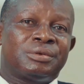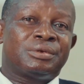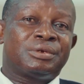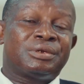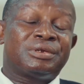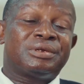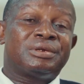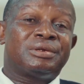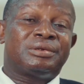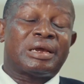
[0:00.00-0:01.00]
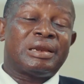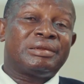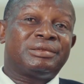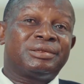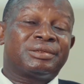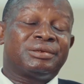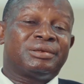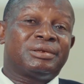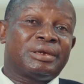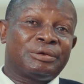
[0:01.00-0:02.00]
The challenges in
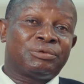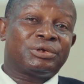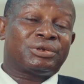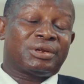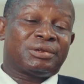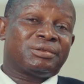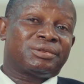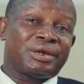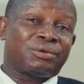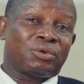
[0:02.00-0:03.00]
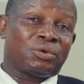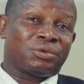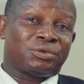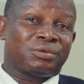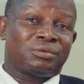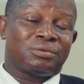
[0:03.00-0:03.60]
the education sectors,